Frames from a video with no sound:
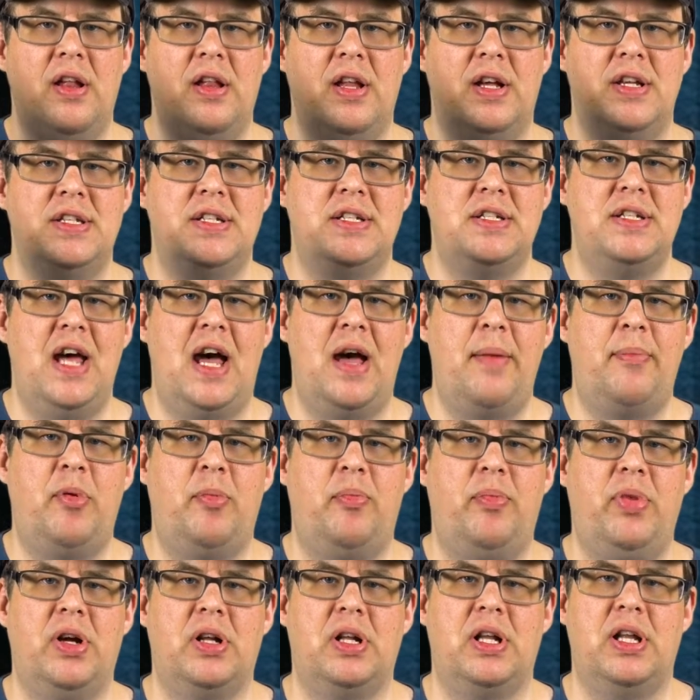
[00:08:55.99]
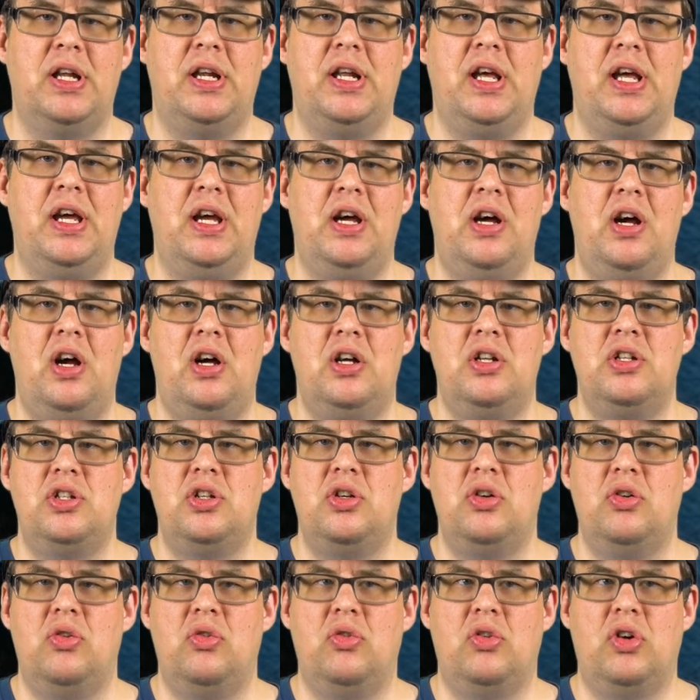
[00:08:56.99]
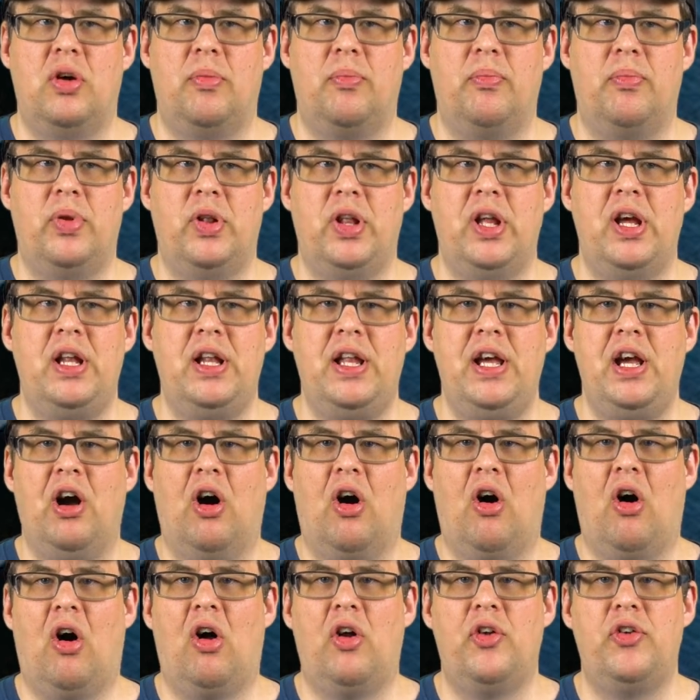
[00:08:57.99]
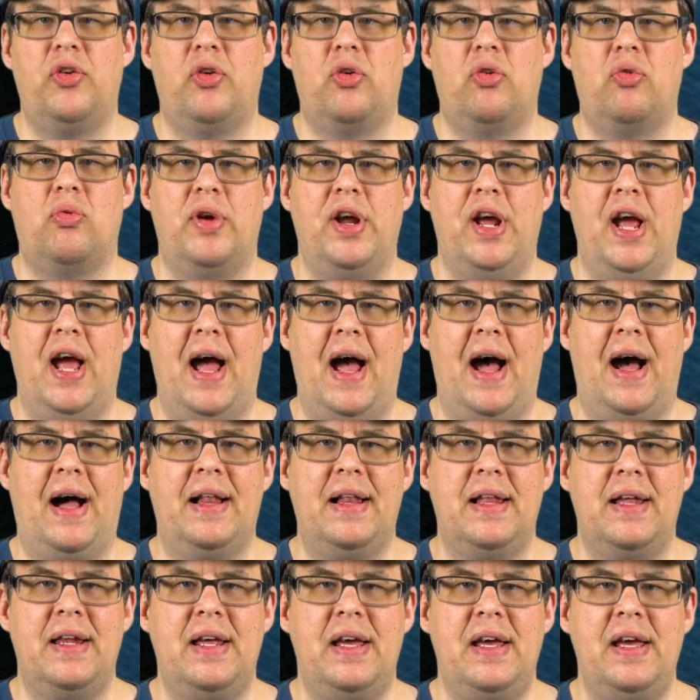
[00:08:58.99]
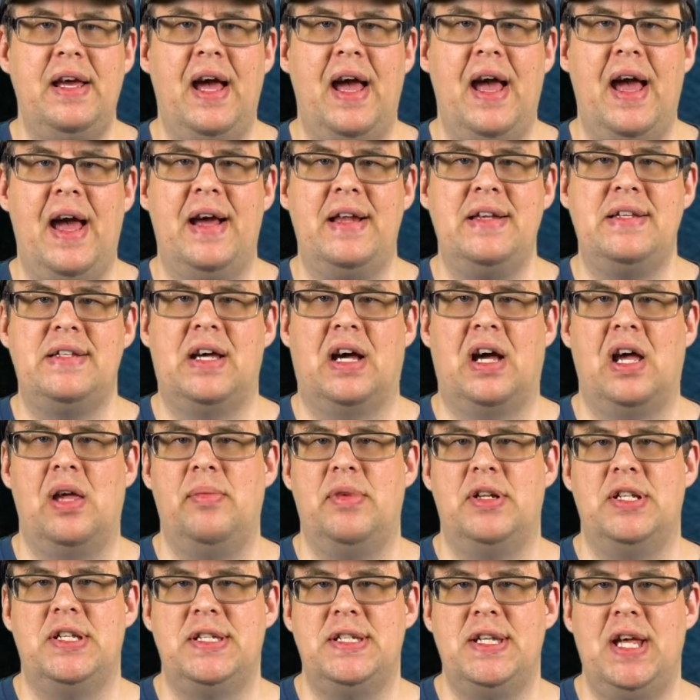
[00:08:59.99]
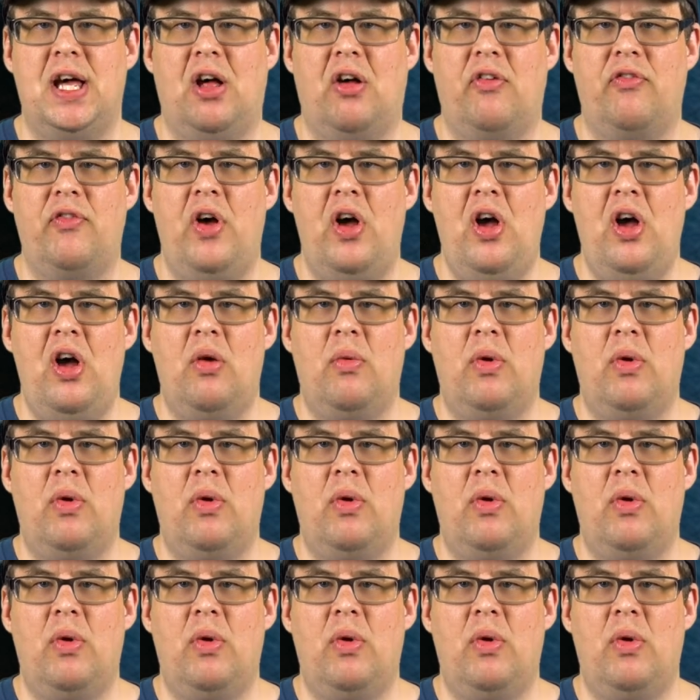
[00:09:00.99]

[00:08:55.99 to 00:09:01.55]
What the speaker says: the snap ability to completely alter reality and time itself,